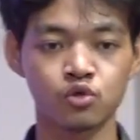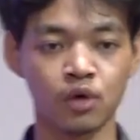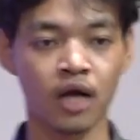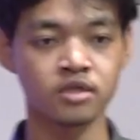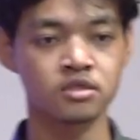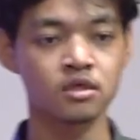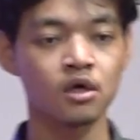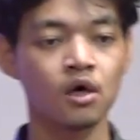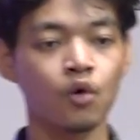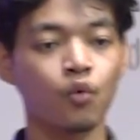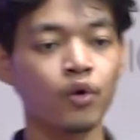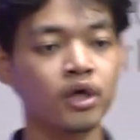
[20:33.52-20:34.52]
to us.
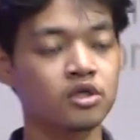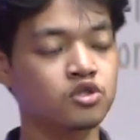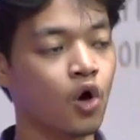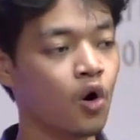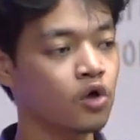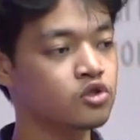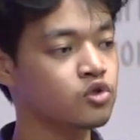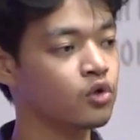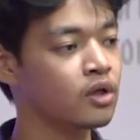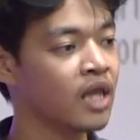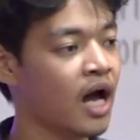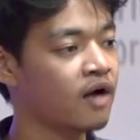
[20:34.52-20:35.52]
We are taught to
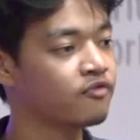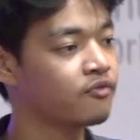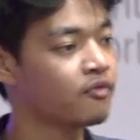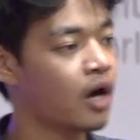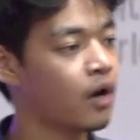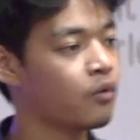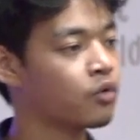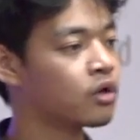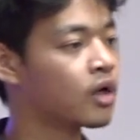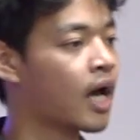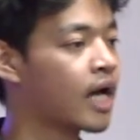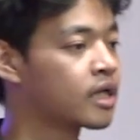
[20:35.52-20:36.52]
love
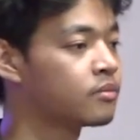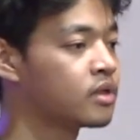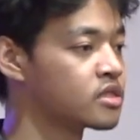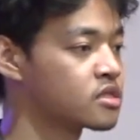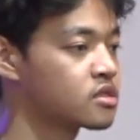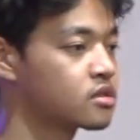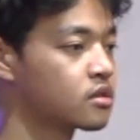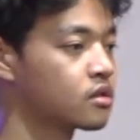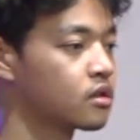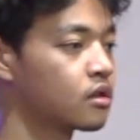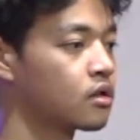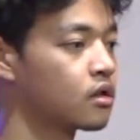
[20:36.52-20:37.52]
our enemies.
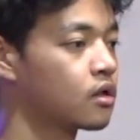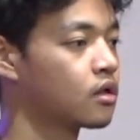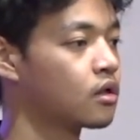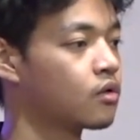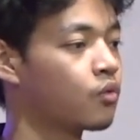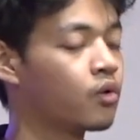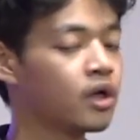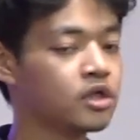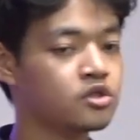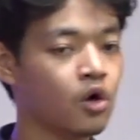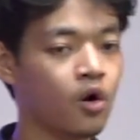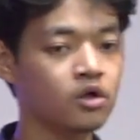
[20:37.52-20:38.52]
We are
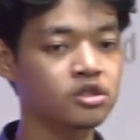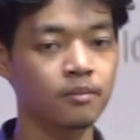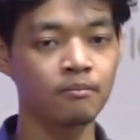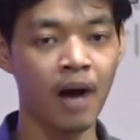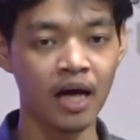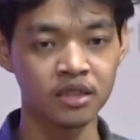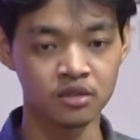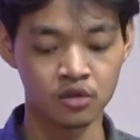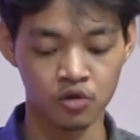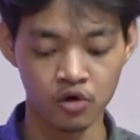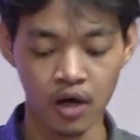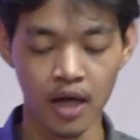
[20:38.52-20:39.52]
taught by
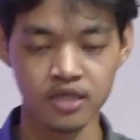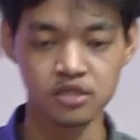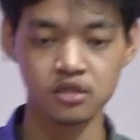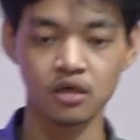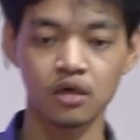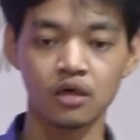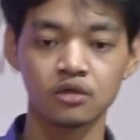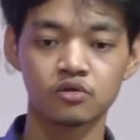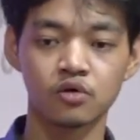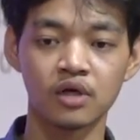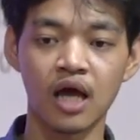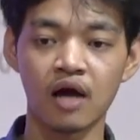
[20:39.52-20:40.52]
Christ
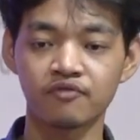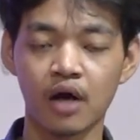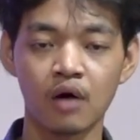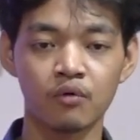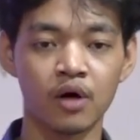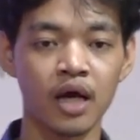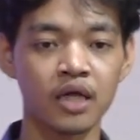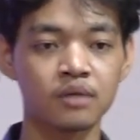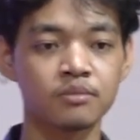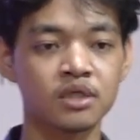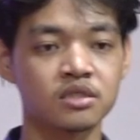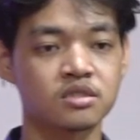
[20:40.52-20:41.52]
to love our
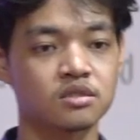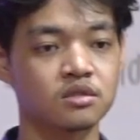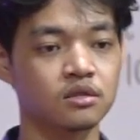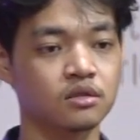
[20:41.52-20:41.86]
enemies.